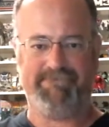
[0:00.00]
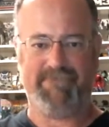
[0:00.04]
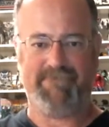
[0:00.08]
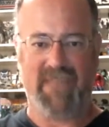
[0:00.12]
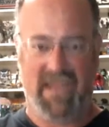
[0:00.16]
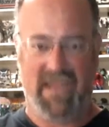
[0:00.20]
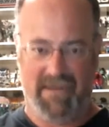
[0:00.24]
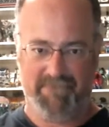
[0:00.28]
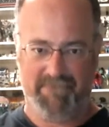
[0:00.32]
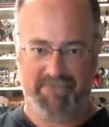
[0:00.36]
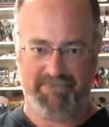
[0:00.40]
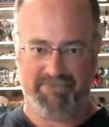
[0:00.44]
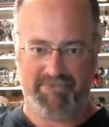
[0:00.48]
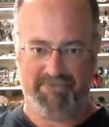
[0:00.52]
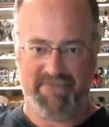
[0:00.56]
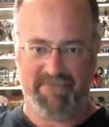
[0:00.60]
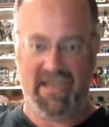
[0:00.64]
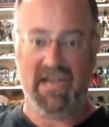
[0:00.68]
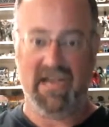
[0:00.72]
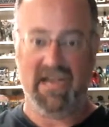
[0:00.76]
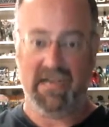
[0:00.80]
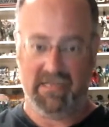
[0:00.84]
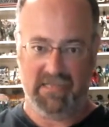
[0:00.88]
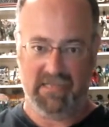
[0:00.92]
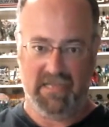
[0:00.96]
Yeah,
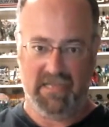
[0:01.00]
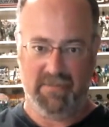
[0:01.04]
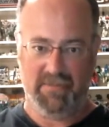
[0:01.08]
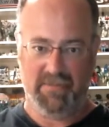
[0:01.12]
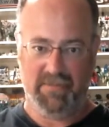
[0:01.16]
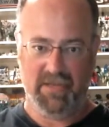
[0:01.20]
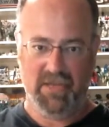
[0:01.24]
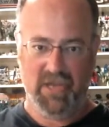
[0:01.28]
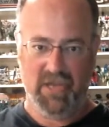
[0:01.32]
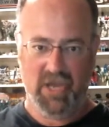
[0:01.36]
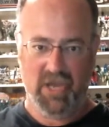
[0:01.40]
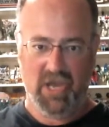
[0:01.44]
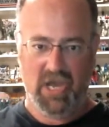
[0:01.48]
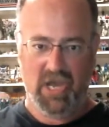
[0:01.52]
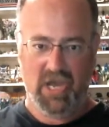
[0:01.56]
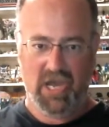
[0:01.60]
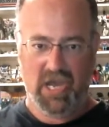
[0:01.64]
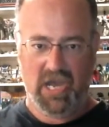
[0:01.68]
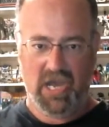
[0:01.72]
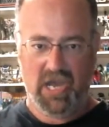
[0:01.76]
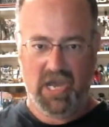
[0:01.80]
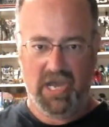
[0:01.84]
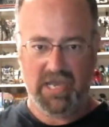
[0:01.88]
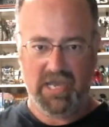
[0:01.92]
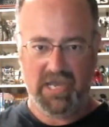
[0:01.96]
a club.
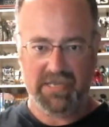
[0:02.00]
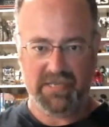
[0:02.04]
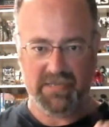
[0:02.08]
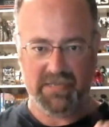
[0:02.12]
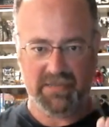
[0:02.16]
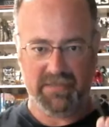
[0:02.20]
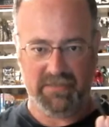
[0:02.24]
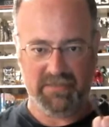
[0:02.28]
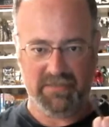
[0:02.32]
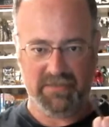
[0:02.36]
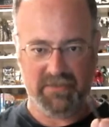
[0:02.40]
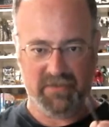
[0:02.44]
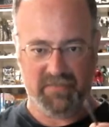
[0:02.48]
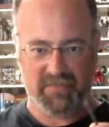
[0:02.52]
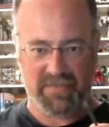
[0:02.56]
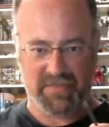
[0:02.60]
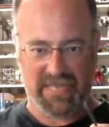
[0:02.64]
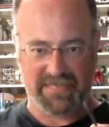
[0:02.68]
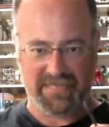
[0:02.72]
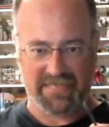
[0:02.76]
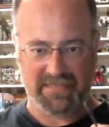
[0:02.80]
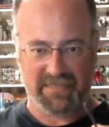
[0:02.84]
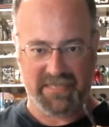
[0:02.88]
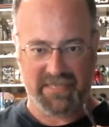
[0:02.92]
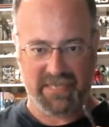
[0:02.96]
Little
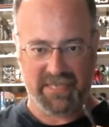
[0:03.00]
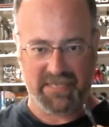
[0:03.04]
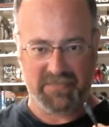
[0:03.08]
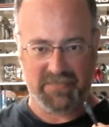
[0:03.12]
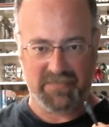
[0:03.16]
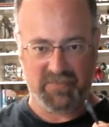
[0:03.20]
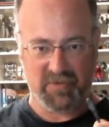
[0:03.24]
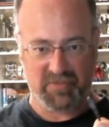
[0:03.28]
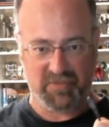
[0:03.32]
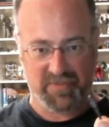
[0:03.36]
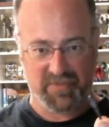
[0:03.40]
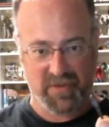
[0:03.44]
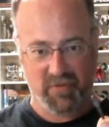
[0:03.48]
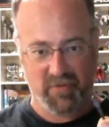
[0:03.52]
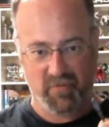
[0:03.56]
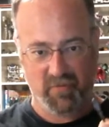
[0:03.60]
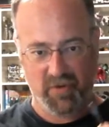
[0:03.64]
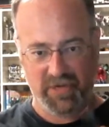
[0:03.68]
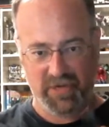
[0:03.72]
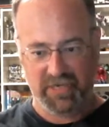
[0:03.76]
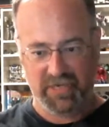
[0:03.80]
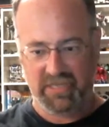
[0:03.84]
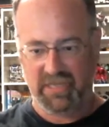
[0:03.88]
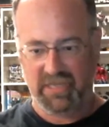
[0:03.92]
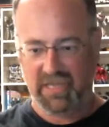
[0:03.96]
plastic thing, supposed to be a
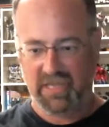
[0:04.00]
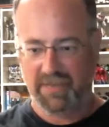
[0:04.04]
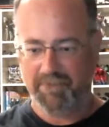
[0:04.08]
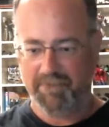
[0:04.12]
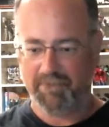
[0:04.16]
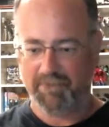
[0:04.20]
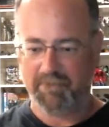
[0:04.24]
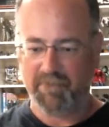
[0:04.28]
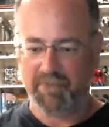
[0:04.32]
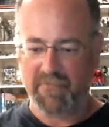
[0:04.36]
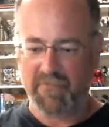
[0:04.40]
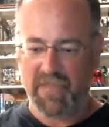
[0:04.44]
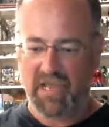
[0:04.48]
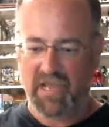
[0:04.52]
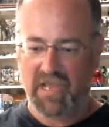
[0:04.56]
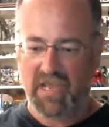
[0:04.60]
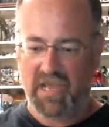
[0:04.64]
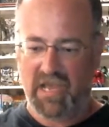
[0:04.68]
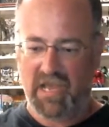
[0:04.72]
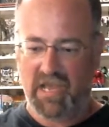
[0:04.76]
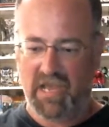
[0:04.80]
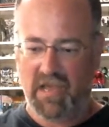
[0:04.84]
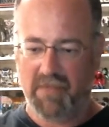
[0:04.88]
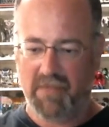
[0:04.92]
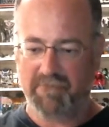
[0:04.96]
wooden club.
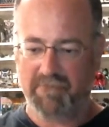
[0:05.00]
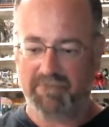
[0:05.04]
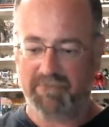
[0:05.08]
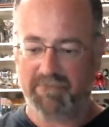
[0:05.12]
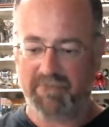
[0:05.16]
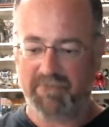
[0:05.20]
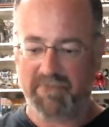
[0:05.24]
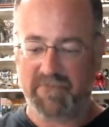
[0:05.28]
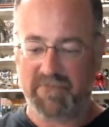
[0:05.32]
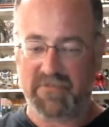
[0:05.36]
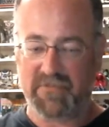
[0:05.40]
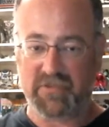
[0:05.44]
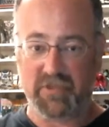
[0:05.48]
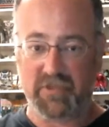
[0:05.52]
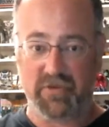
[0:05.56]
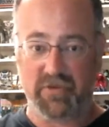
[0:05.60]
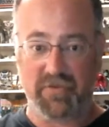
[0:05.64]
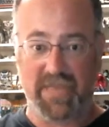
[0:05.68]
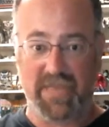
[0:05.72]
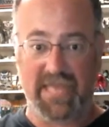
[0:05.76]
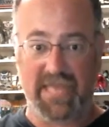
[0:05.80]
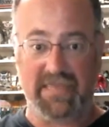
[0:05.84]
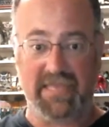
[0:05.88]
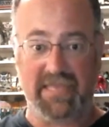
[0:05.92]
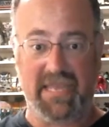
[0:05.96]
So
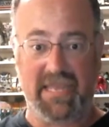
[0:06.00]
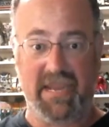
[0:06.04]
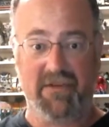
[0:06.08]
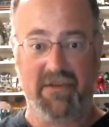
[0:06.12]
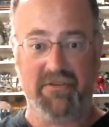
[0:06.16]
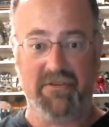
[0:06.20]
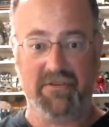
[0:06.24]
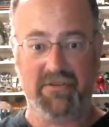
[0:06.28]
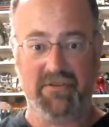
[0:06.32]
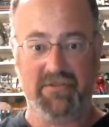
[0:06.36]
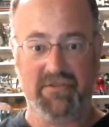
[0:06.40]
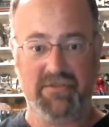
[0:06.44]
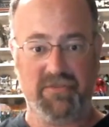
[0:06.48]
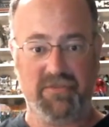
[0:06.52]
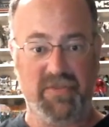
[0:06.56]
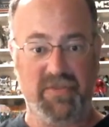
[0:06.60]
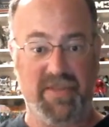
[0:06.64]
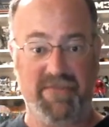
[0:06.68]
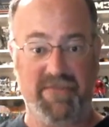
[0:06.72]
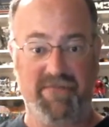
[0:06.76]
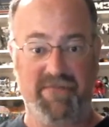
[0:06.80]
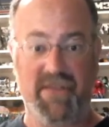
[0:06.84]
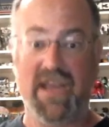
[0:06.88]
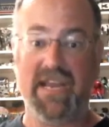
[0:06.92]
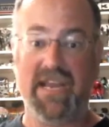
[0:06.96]
that the characters, so we
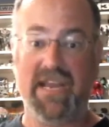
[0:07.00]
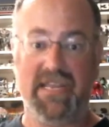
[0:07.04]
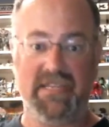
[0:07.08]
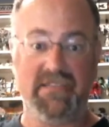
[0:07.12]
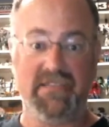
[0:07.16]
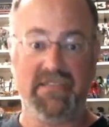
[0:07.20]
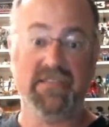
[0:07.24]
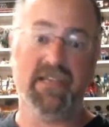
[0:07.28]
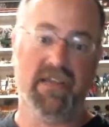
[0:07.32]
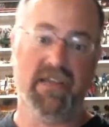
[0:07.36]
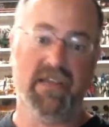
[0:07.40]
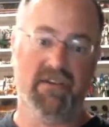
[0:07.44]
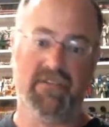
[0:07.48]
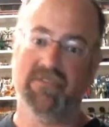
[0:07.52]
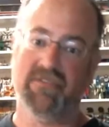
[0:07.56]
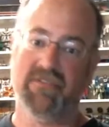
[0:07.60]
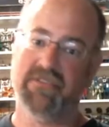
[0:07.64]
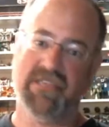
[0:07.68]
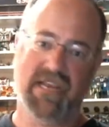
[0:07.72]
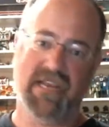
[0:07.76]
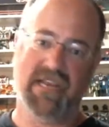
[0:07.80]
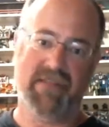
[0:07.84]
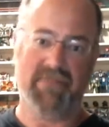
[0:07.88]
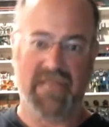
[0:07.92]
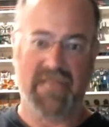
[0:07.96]
can fight against the characters
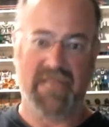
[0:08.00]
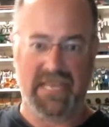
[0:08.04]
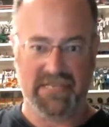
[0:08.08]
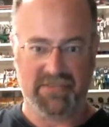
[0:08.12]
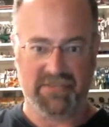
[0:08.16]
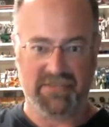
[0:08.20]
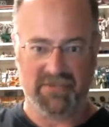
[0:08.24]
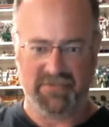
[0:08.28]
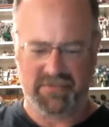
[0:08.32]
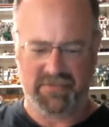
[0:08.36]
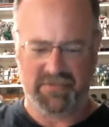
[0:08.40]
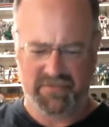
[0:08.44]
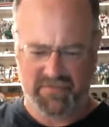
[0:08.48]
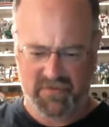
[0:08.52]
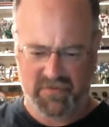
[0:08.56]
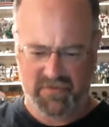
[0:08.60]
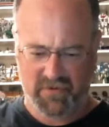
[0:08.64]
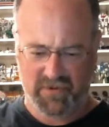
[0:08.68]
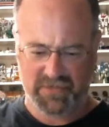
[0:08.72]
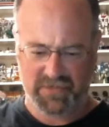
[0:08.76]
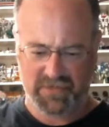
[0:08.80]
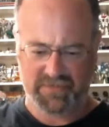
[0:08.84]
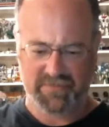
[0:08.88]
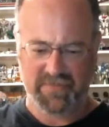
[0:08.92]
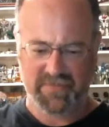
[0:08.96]
that have blasters, of
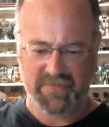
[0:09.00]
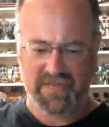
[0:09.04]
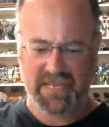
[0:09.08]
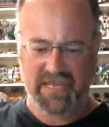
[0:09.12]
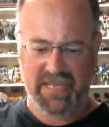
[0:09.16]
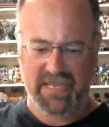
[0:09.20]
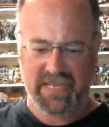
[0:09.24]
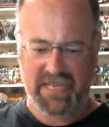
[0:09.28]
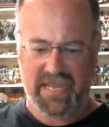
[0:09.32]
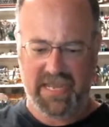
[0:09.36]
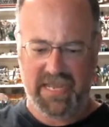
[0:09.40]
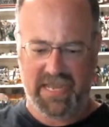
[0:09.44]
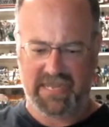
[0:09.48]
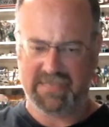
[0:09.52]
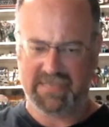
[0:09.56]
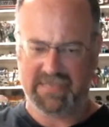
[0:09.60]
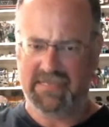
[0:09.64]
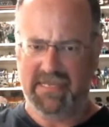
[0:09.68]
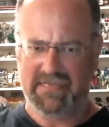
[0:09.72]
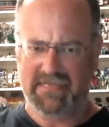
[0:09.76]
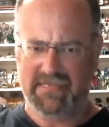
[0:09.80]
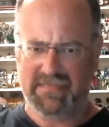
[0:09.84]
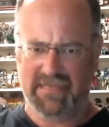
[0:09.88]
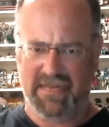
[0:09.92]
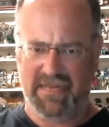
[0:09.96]
course. Yeah, because
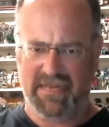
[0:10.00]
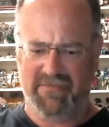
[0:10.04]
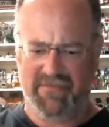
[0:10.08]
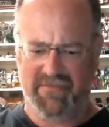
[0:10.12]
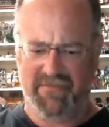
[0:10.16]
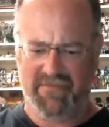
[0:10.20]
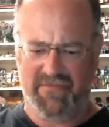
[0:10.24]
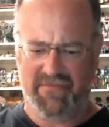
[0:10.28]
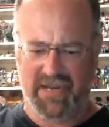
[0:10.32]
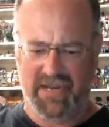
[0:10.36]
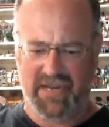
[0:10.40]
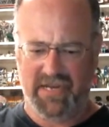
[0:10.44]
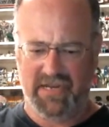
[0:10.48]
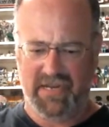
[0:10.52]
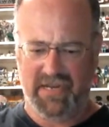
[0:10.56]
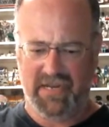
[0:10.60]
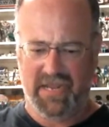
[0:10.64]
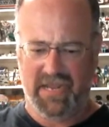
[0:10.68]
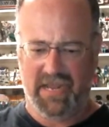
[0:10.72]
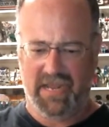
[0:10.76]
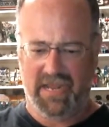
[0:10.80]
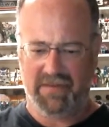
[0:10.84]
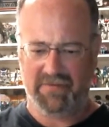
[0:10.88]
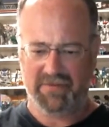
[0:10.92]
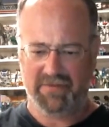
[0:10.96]
that's an even fight.
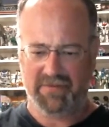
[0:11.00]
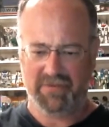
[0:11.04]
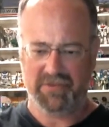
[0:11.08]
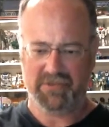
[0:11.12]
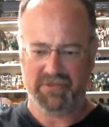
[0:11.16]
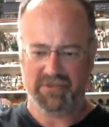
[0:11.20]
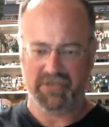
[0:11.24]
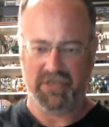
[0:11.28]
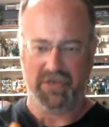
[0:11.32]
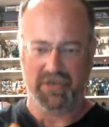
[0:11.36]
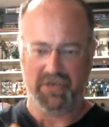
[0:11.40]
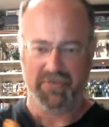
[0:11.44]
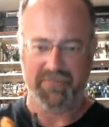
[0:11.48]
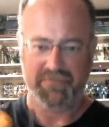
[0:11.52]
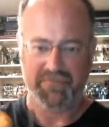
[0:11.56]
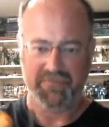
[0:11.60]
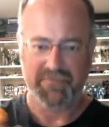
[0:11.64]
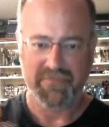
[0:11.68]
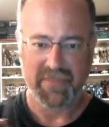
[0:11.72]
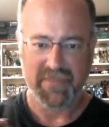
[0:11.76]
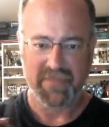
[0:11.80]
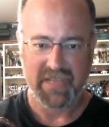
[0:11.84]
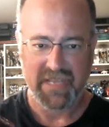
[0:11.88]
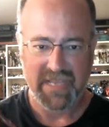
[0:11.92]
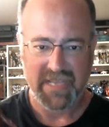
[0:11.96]
Yeah. So
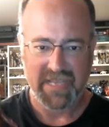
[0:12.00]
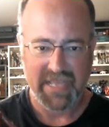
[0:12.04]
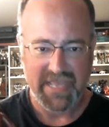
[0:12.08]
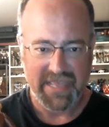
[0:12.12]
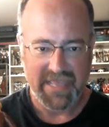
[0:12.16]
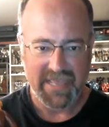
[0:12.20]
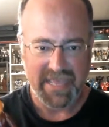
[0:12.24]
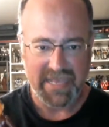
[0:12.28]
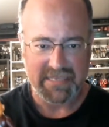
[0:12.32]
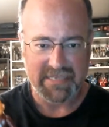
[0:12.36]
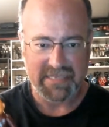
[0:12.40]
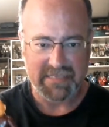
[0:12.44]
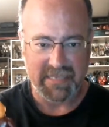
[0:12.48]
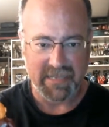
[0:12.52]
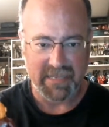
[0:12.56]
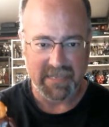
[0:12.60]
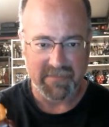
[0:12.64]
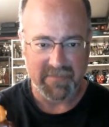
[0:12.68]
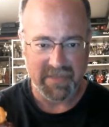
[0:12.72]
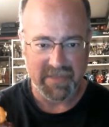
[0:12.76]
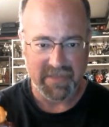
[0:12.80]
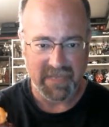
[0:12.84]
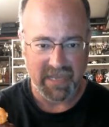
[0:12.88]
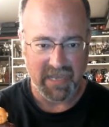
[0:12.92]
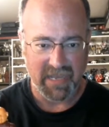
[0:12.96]
that's
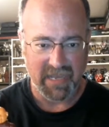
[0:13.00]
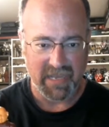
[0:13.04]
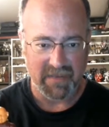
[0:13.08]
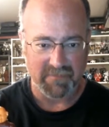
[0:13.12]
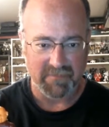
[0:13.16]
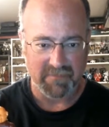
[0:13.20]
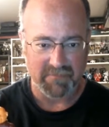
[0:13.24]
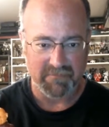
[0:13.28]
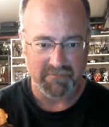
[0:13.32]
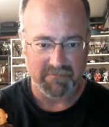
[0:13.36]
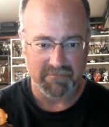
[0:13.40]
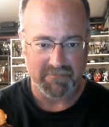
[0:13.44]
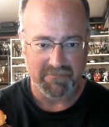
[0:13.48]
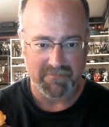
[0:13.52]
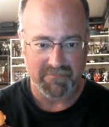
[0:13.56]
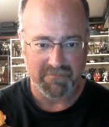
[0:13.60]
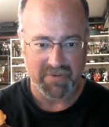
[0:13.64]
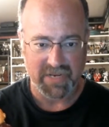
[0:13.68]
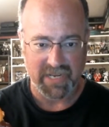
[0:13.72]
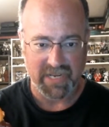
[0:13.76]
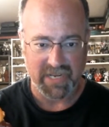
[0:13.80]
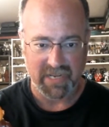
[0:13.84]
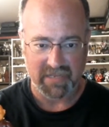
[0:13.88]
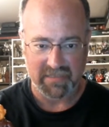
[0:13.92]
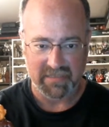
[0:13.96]
him.
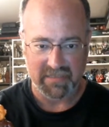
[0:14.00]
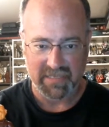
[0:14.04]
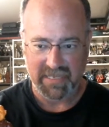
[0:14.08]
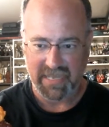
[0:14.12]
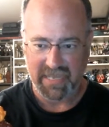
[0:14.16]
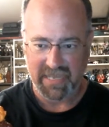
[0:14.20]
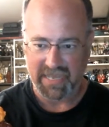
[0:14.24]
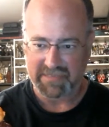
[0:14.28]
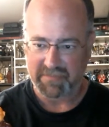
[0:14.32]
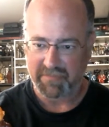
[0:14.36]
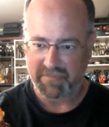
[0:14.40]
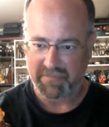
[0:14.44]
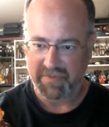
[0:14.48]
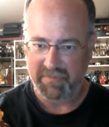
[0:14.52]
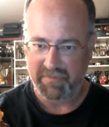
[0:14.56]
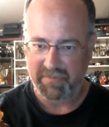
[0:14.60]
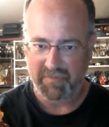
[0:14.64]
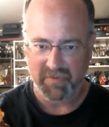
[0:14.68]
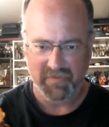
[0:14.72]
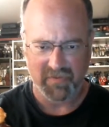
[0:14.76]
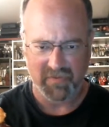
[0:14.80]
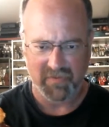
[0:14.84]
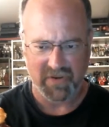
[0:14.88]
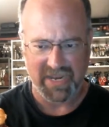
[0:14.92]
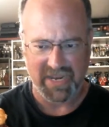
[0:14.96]
Pretty ugly. He has a
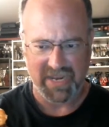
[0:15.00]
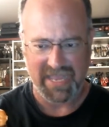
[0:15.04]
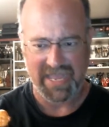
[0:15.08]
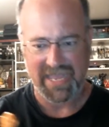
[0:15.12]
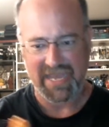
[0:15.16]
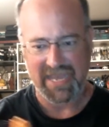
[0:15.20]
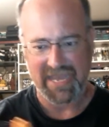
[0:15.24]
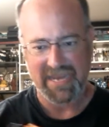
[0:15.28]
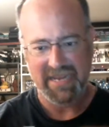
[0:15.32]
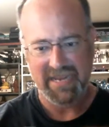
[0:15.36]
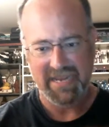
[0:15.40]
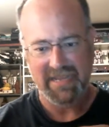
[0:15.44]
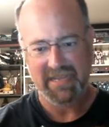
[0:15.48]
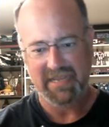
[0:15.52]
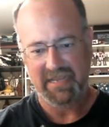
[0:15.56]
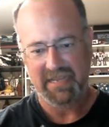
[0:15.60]
pimple for a head.